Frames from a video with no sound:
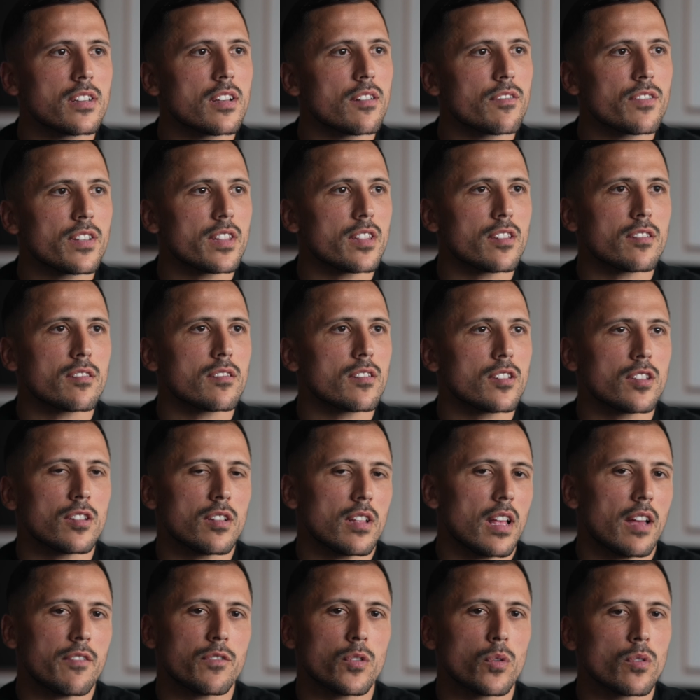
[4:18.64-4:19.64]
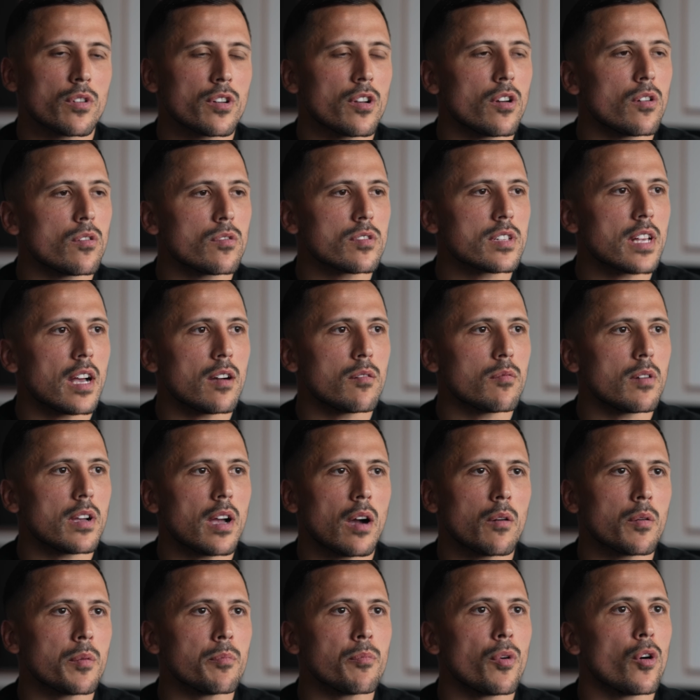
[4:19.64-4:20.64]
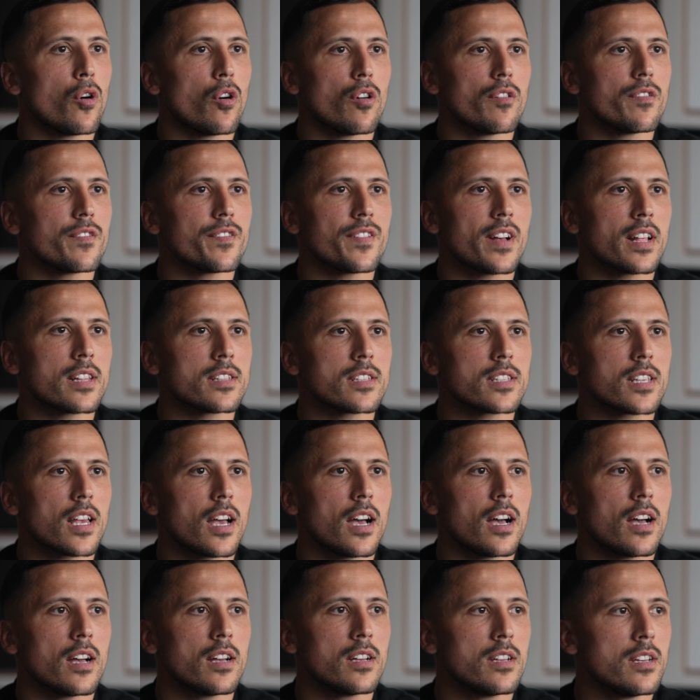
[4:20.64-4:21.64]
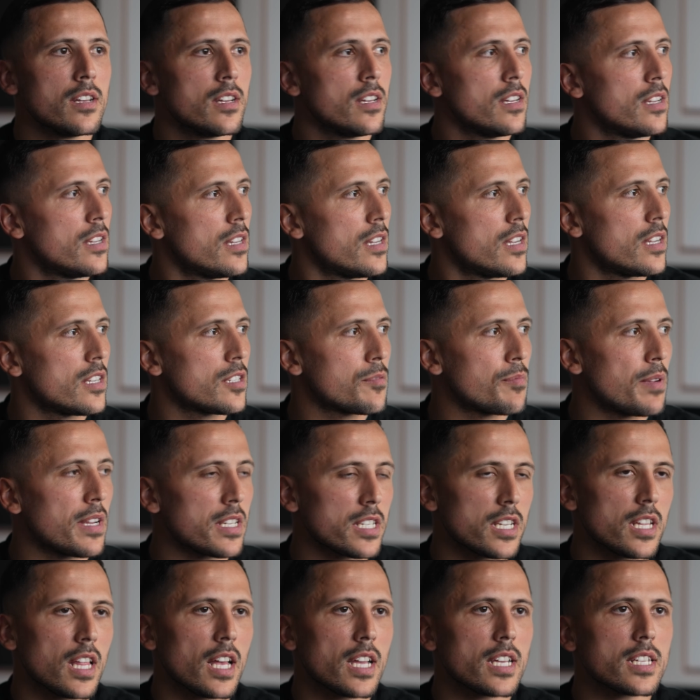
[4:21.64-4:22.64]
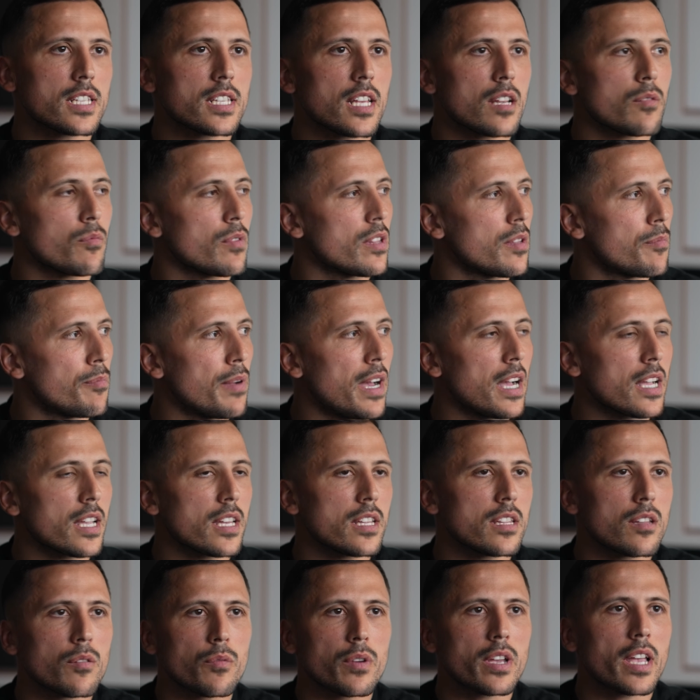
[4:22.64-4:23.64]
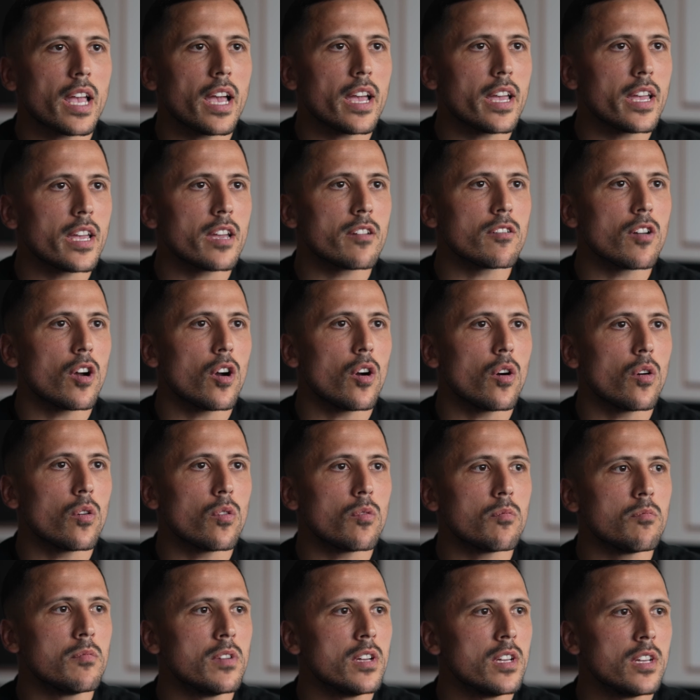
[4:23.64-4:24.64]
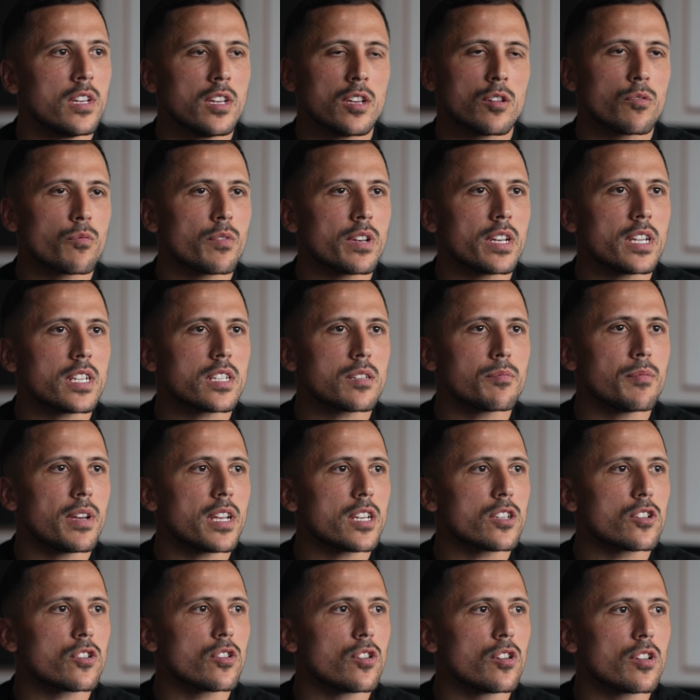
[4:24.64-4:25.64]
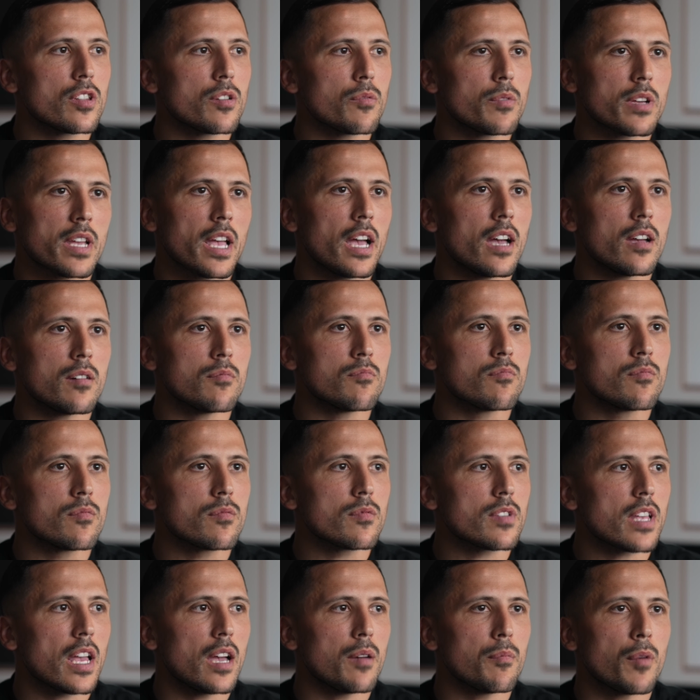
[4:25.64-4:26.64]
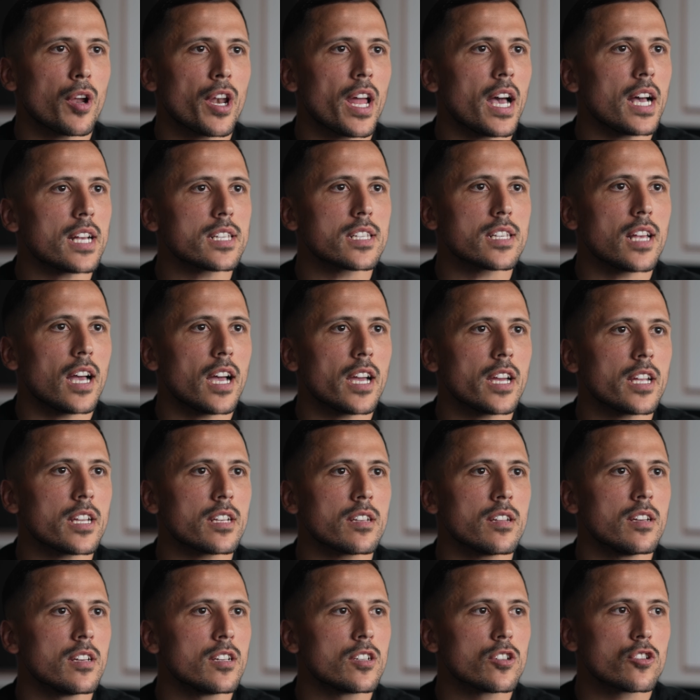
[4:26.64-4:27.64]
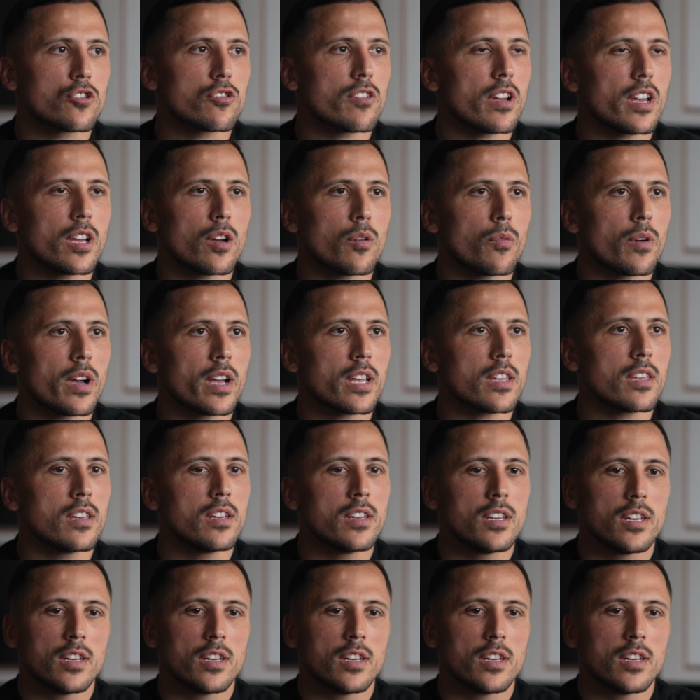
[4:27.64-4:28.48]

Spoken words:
I think everyone knows how important fans are, especially like you said, with the backing that we get here at home. We need to make sure that we get them on our side straight away,